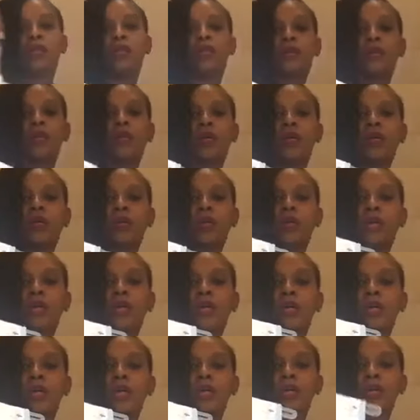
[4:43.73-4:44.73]
So
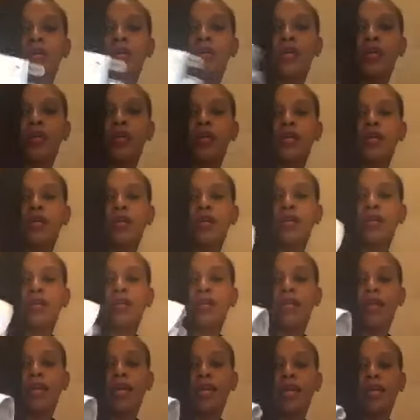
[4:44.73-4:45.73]

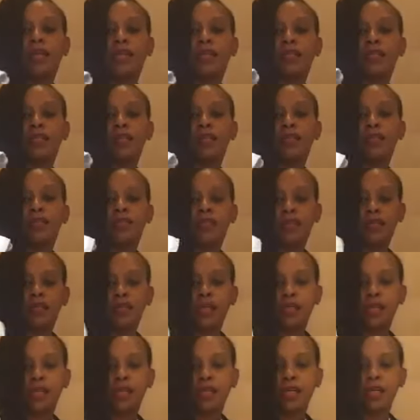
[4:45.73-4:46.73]
that's,
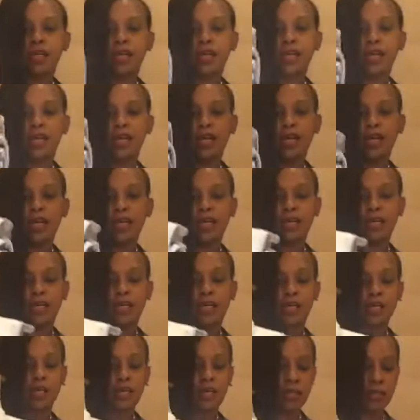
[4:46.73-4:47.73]

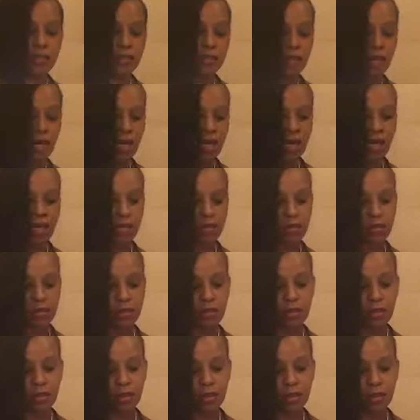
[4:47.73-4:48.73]
and it's got
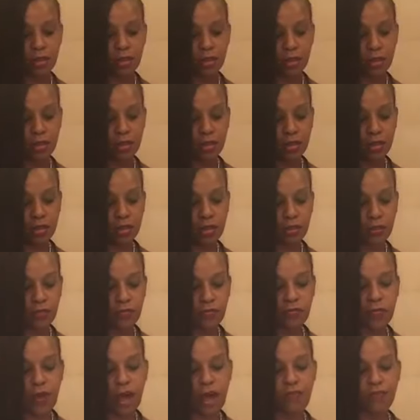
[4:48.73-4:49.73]
uh,
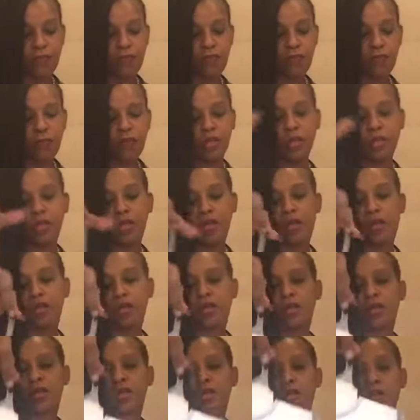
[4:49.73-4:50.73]
five of them in there.